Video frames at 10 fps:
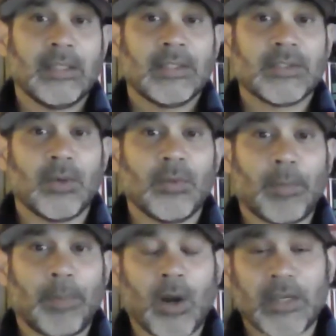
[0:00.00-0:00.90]
So the
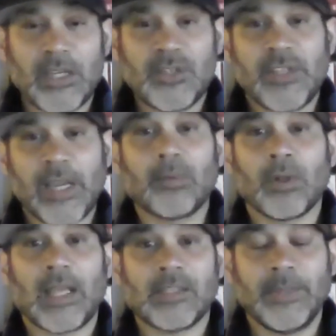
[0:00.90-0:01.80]
park in
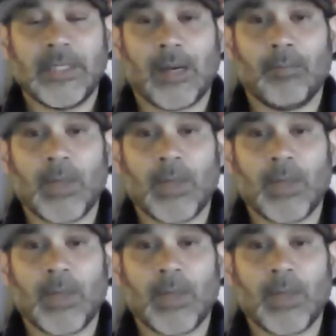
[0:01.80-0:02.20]
general has become